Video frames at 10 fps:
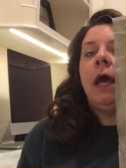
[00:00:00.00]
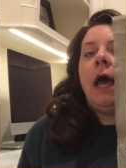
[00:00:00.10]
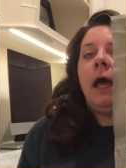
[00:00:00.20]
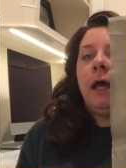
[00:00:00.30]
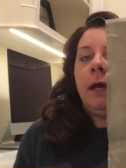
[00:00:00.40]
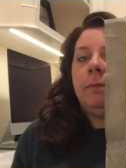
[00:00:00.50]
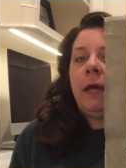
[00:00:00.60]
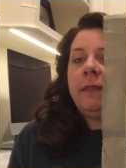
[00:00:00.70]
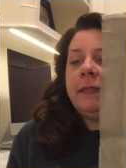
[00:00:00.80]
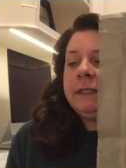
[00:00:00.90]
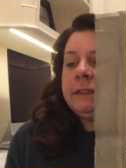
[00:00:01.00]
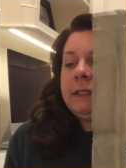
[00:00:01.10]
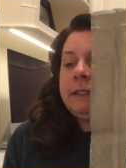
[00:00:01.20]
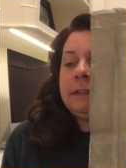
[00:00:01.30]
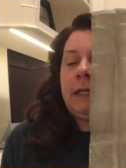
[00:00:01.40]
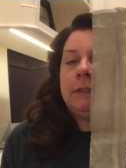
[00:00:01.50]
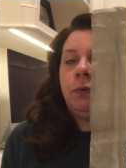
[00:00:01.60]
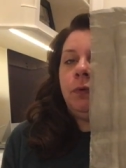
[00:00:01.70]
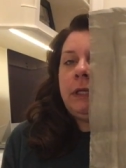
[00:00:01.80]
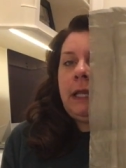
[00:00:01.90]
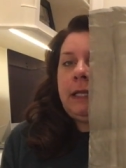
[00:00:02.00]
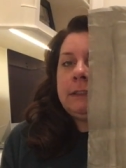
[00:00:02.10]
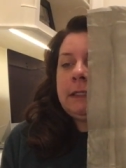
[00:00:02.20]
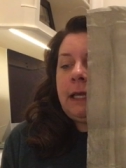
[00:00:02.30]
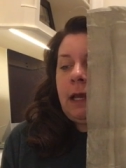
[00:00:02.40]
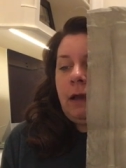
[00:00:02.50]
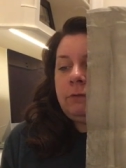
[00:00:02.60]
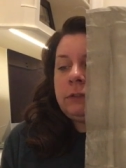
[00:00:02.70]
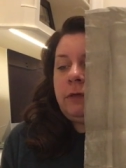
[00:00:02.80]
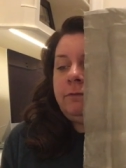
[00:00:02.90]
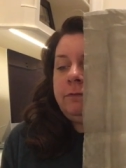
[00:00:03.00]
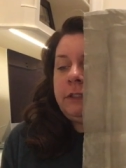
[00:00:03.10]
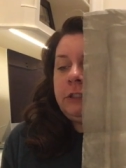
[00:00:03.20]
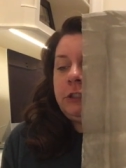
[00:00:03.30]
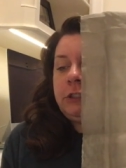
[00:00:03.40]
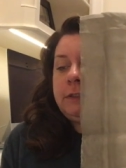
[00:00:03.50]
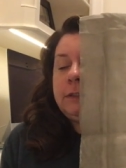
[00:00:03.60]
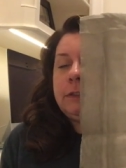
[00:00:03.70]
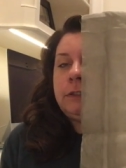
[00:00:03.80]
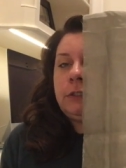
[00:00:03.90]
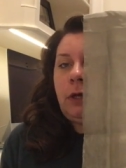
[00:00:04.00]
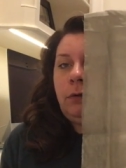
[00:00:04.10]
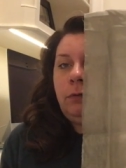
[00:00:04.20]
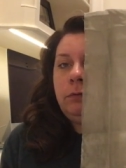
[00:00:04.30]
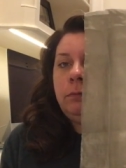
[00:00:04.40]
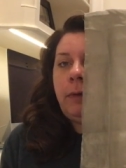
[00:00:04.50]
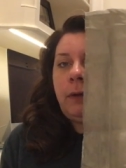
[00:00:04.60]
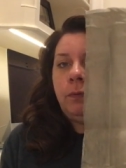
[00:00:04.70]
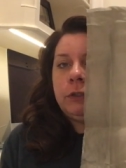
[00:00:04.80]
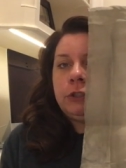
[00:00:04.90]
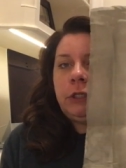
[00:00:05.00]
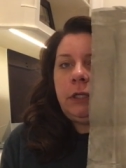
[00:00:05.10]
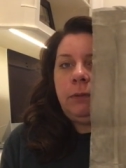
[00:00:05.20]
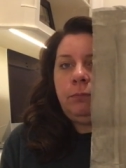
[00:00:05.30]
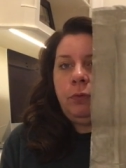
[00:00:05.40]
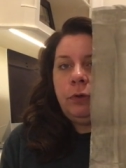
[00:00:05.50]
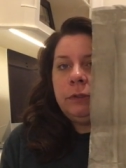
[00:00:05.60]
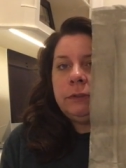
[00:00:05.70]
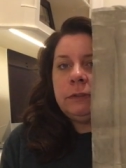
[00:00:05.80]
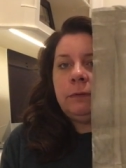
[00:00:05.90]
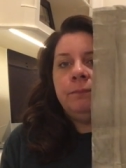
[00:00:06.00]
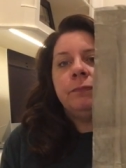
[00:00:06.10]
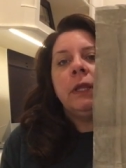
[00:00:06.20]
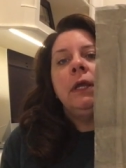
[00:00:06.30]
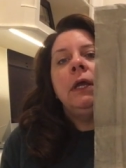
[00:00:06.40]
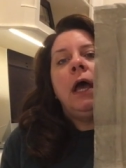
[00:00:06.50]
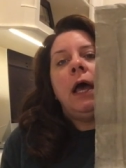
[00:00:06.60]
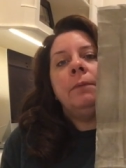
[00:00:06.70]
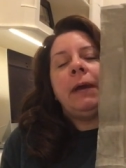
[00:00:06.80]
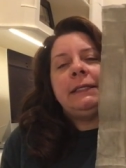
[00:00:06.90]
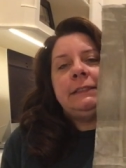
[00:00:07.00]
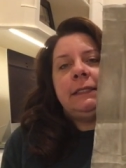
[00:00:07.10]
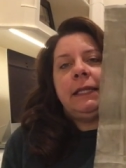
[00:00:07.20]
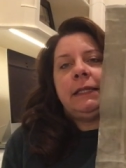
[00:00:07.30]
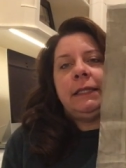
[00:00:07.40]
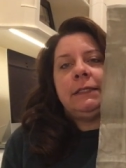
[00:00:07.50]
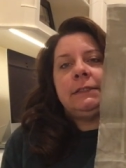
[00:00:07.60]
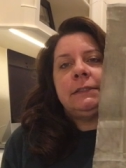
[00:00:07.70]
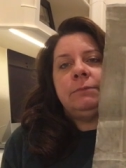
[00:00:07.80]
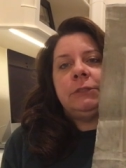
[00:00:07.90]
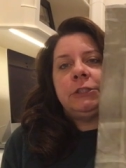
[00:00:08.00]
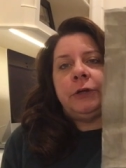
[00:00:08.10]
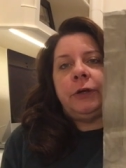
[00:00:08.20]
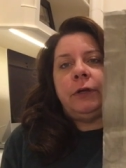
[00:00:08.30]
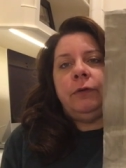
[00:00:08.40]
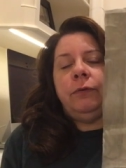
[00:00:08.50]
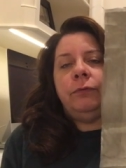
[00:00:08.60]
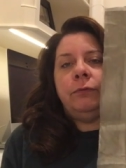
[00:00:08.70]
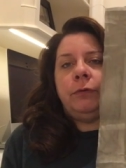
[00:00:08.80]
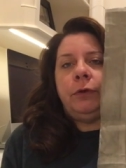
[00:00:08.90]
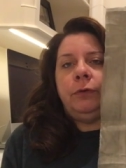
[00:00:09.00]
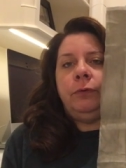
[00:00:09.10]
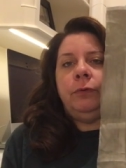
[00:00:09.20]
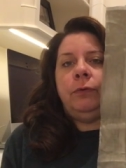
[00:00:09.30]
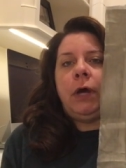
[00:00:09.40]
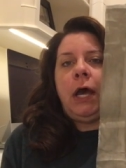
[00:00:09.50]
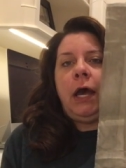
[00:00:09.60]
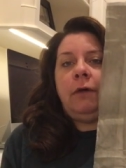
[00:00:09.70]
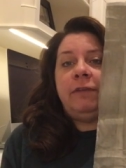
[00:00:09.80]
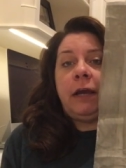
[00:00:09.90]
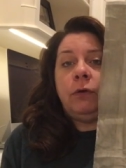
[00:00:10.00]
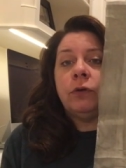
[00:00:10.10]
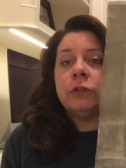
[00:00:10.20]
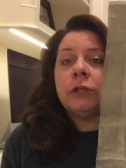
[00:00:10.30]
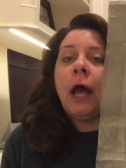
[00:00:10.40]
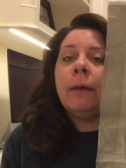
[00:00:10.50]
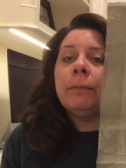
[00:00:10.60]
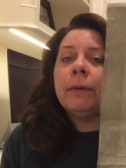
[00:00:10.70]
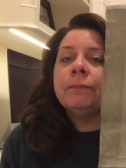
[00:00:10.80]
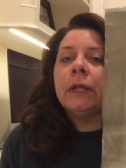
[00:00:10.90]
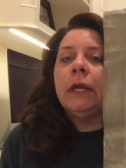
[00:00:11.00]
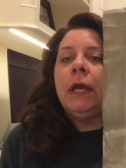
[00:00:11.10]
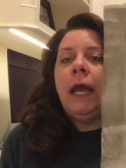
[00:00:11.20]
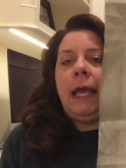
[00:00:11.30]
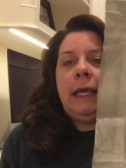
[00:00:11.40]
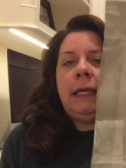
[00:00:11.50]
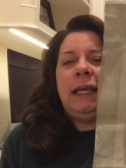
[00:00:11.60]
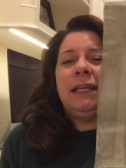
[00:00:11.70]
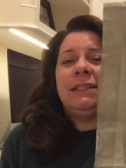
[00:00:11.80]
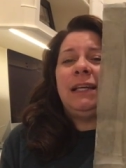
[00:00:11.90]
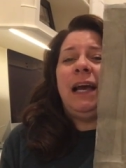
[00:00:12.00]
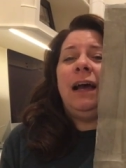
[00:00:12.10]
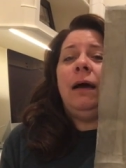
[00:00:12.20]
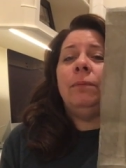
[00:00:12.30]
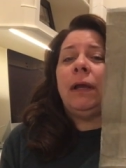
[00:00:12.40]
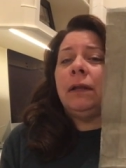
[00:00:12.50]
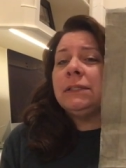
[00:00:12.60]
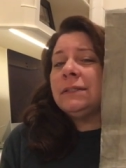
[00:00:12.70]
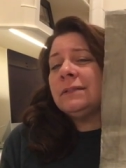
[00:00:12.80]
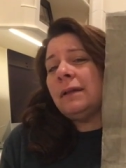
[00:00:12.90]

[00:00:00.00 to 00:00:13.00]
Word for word: Um, this is a 28 count Venetian stone by Wichelt Imports. Um, I did get this material through uh, Fat Quarter Shop, and I'll be honest, it's